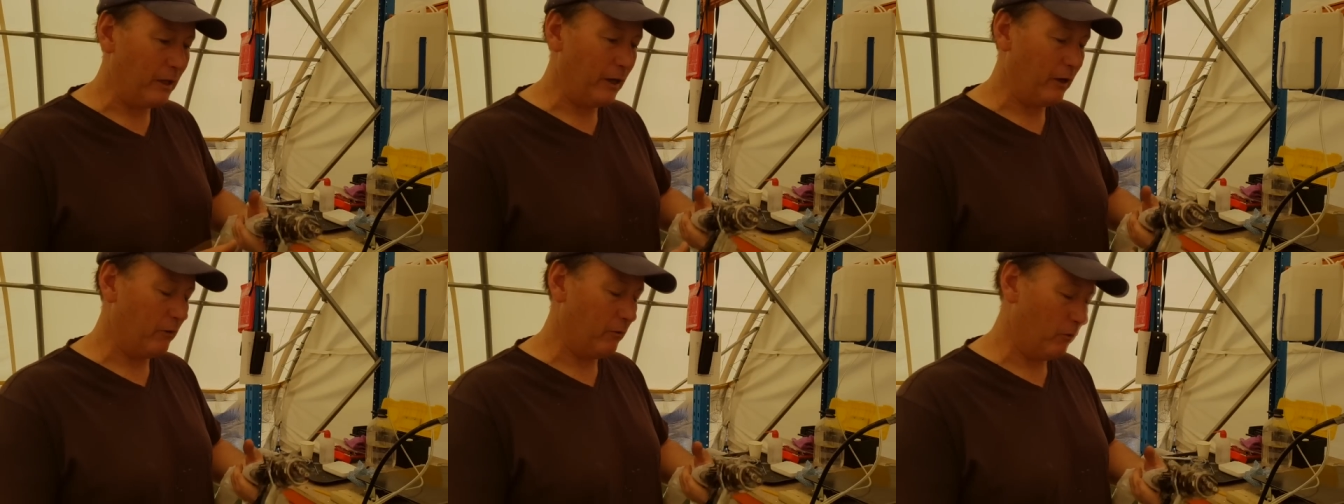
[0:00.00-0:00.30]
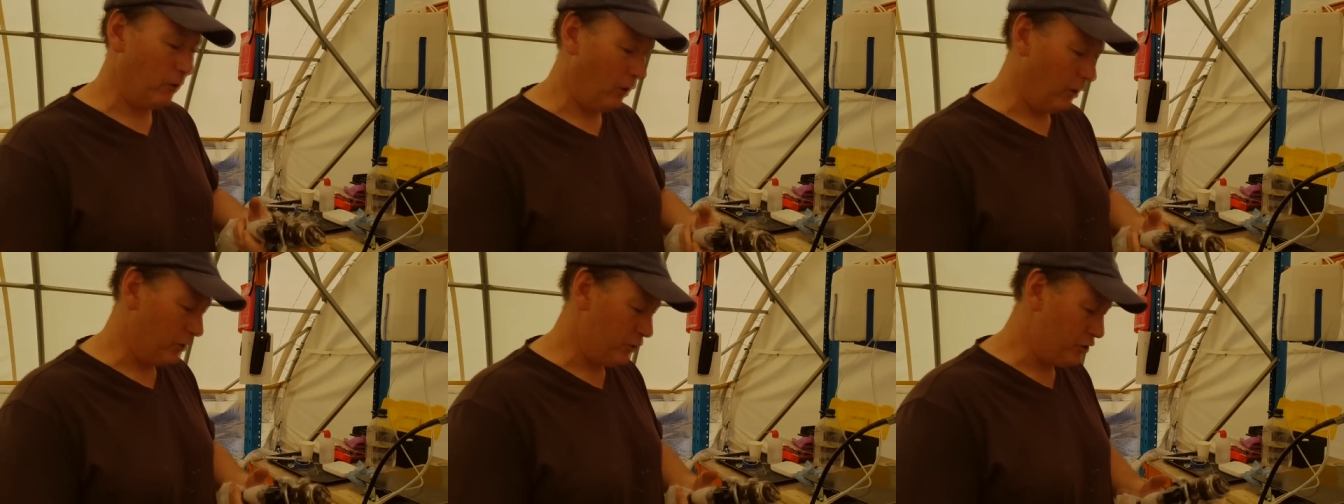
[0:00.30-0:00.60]
Now,
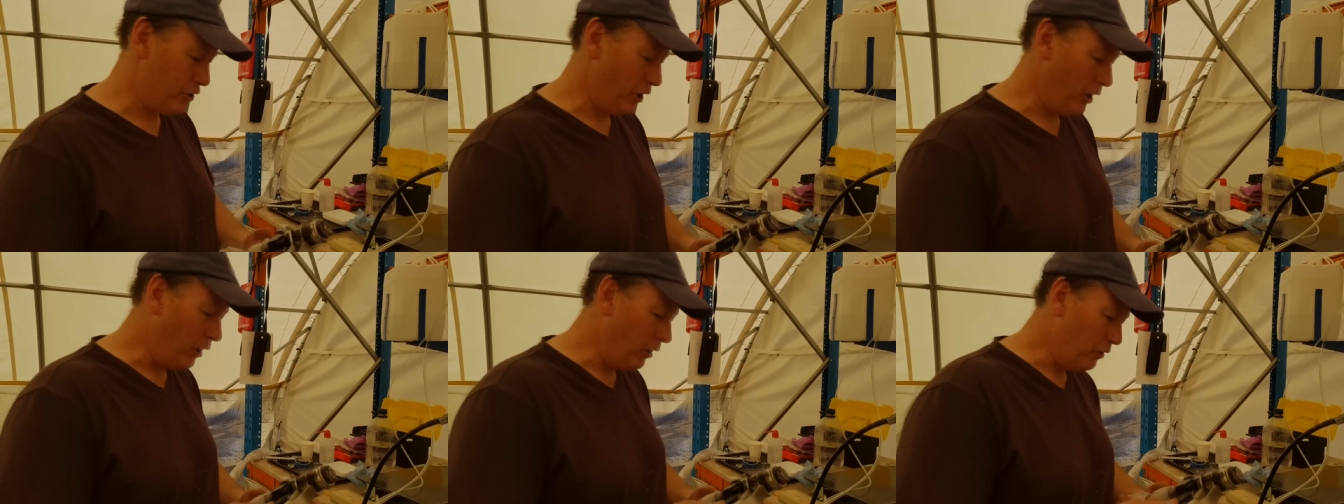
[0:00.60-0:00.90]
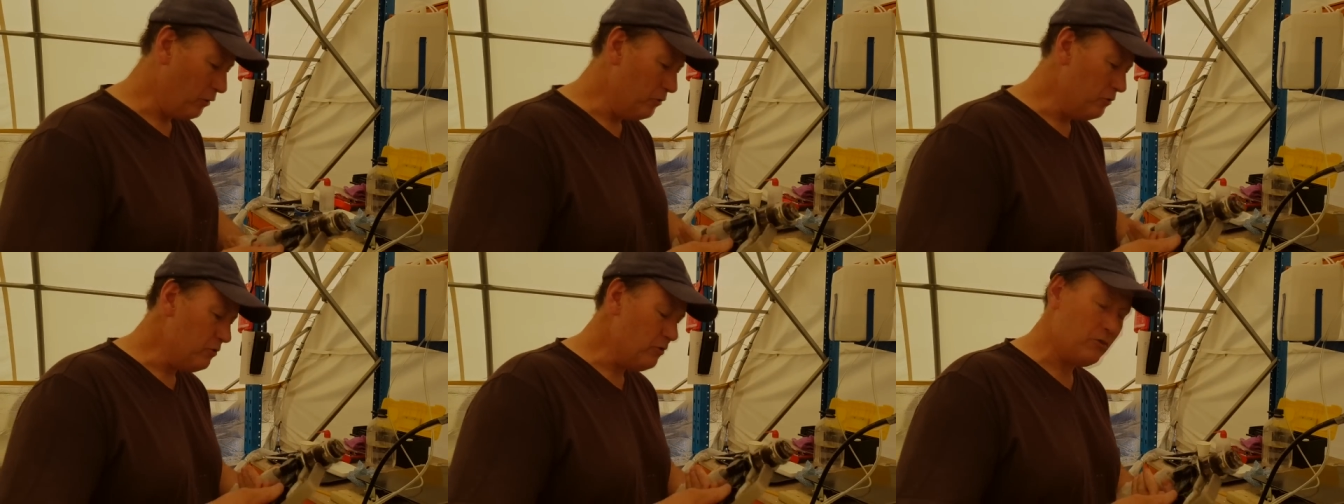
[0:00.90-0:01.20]
I
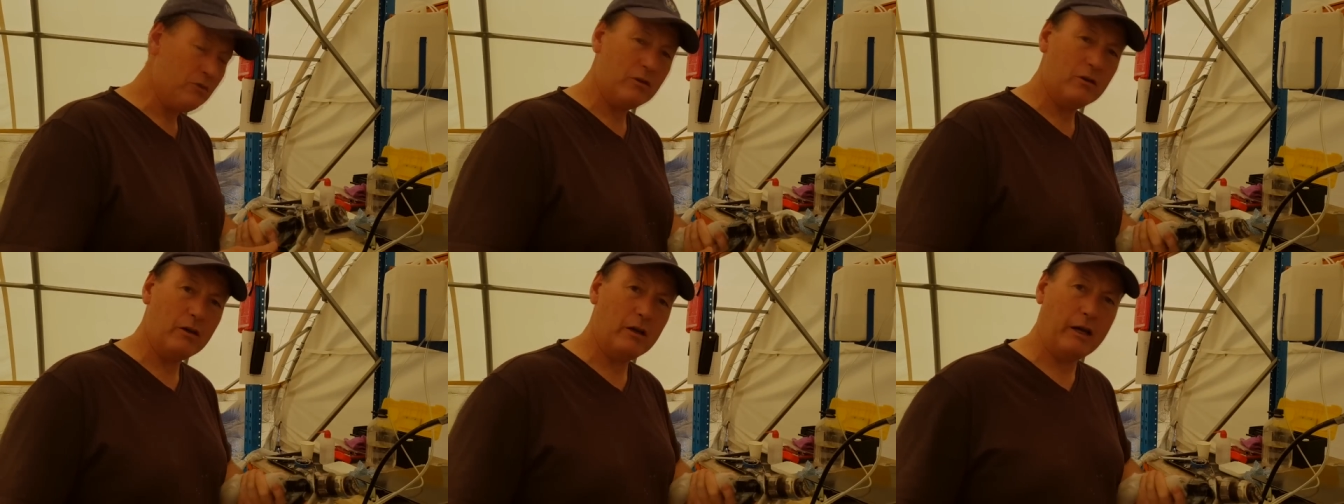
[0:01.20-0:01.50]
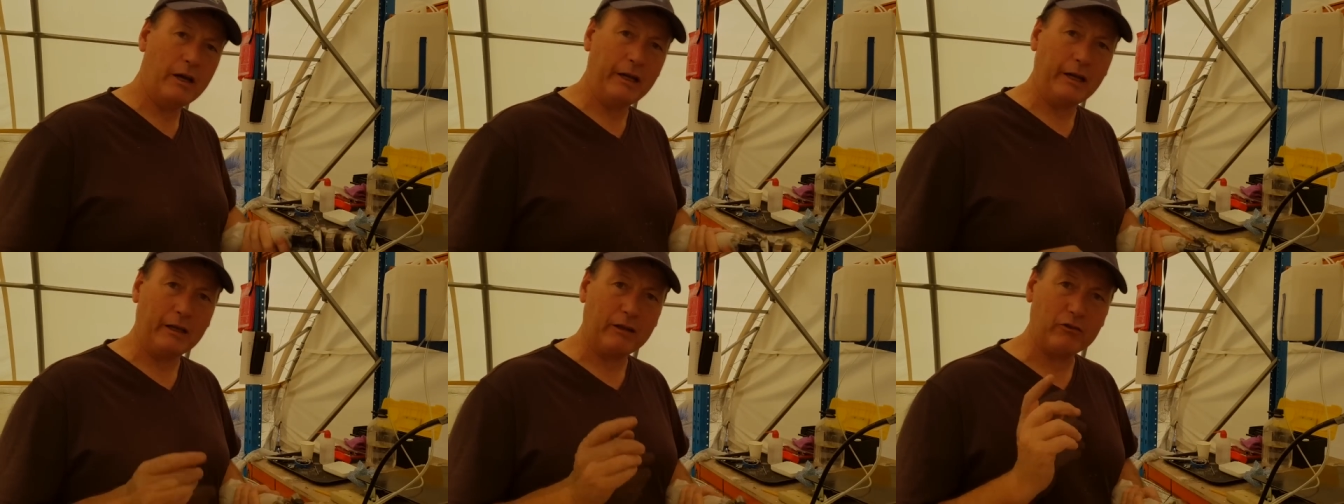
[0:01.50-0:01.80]
chose
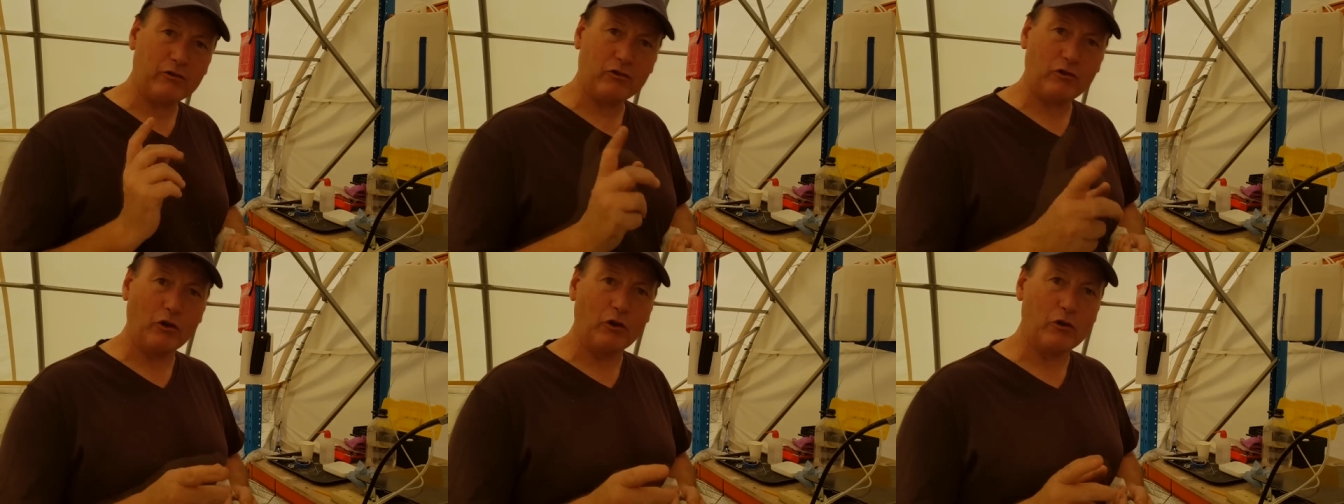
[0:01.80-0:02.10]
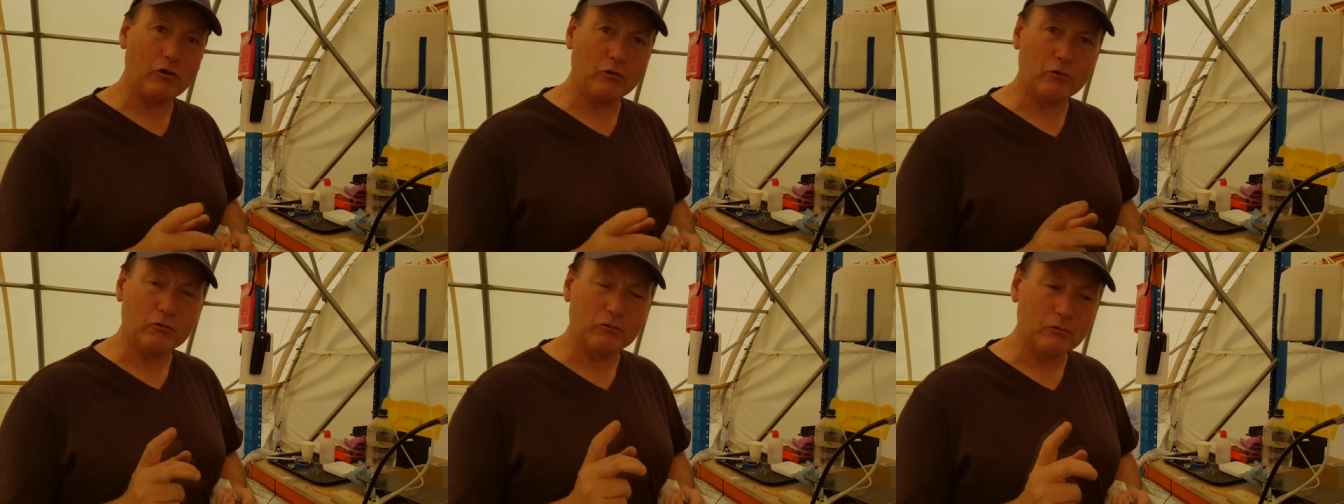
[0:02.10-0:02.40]
an
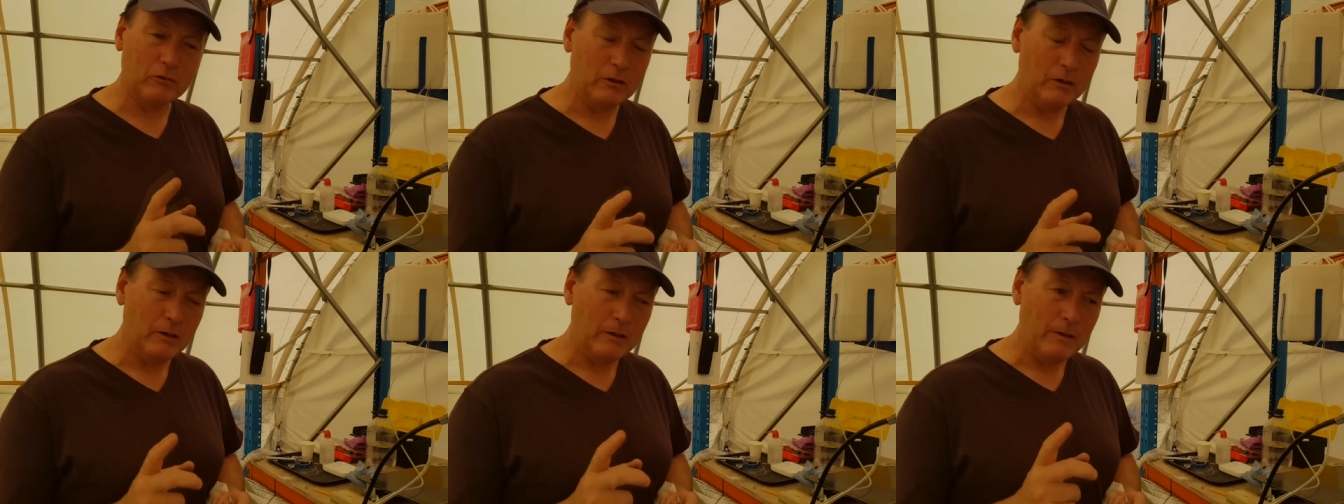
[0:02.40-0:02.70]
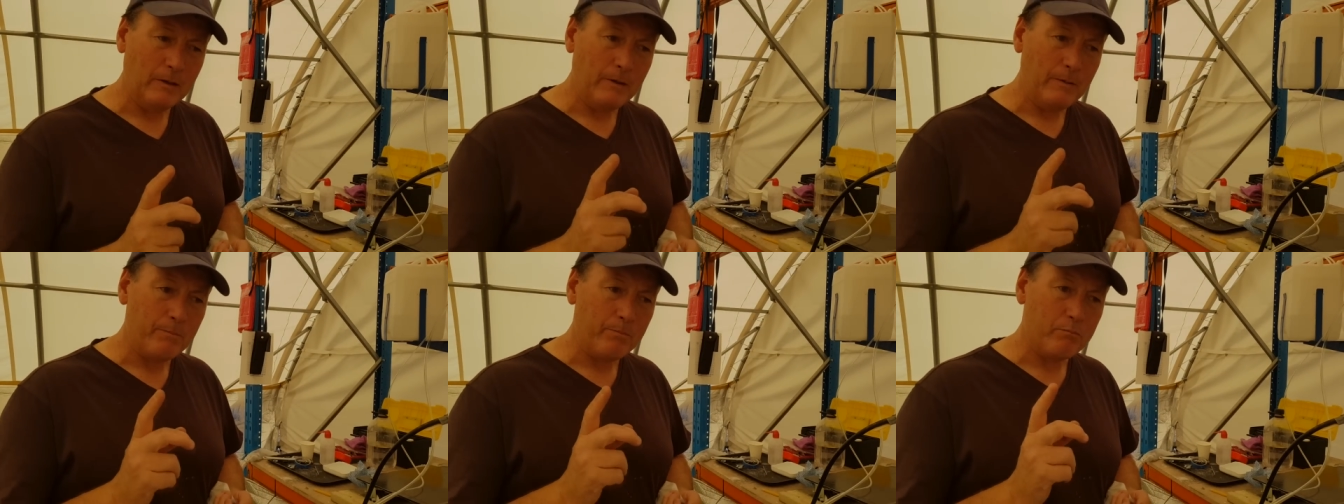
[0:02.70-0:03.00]
external
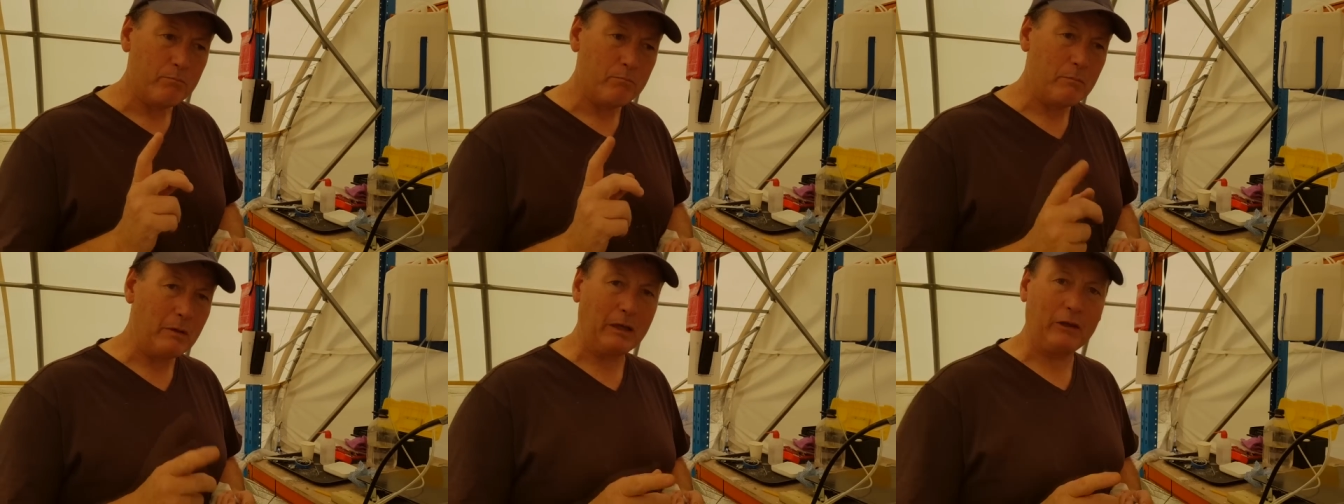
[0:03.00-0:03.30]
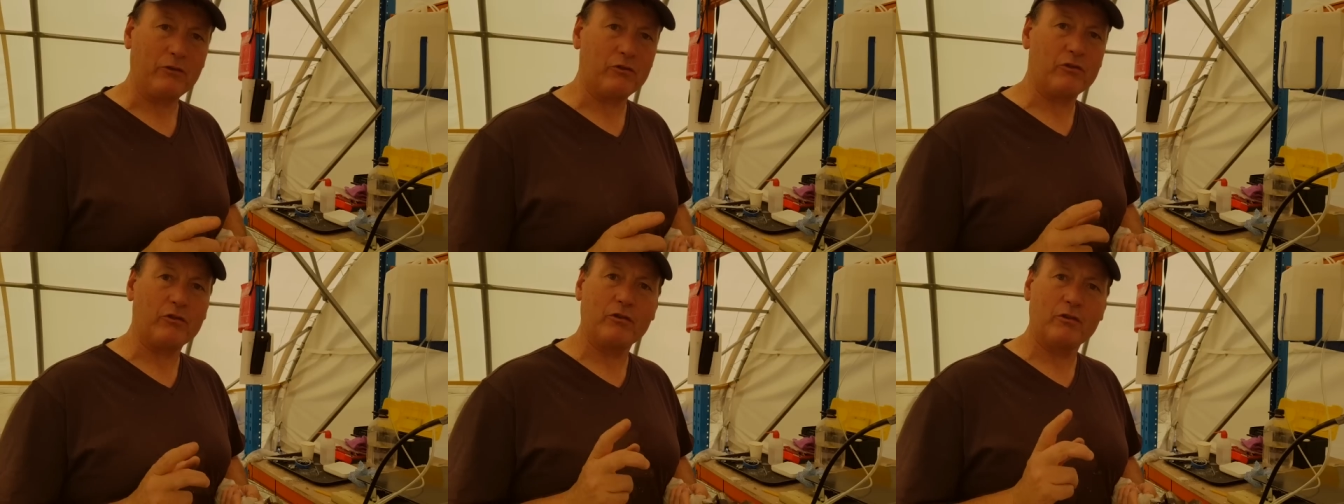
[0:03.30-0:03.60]

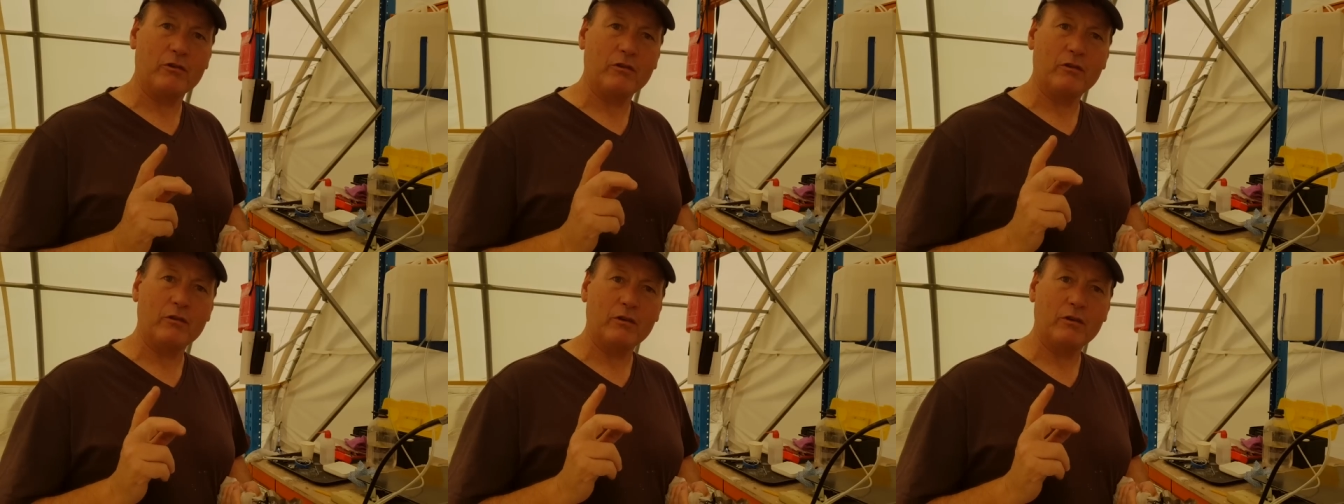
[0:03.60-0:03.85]
mix